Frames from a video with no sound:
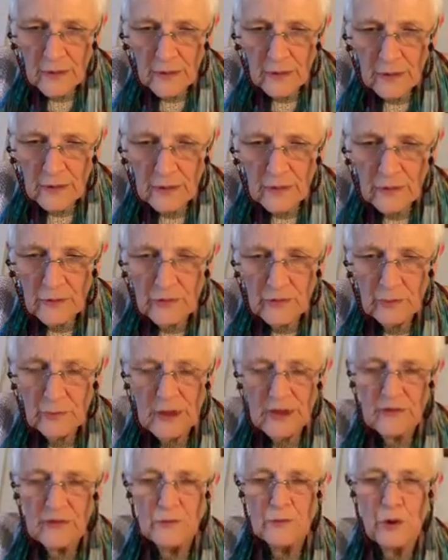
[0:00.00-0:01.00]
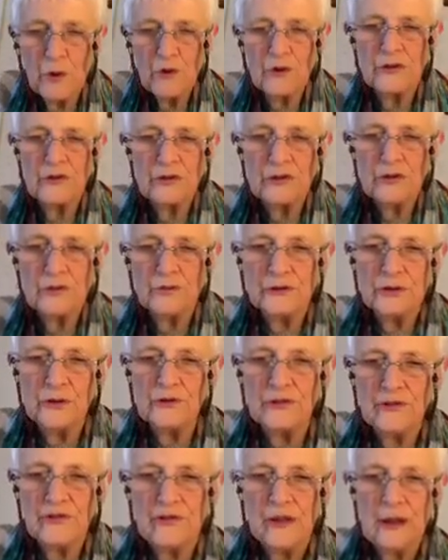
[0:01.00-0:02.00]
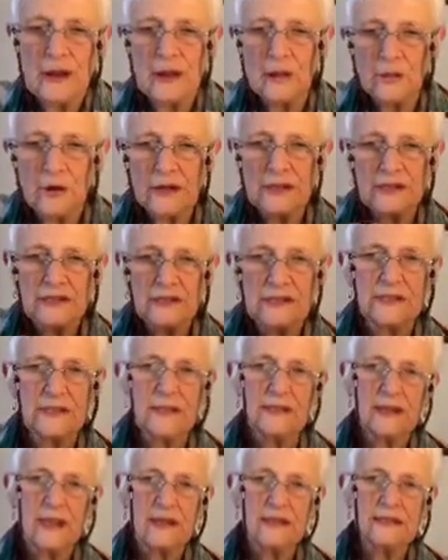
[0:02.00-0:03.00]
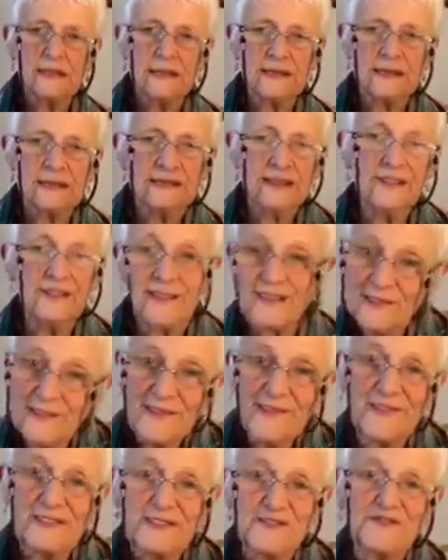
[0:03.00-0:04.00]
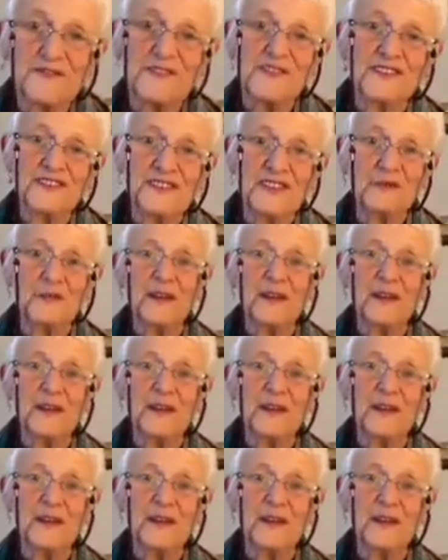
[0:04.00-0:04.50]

It was a big smoke. You would understand. I wanted to get this. This is the difficulty when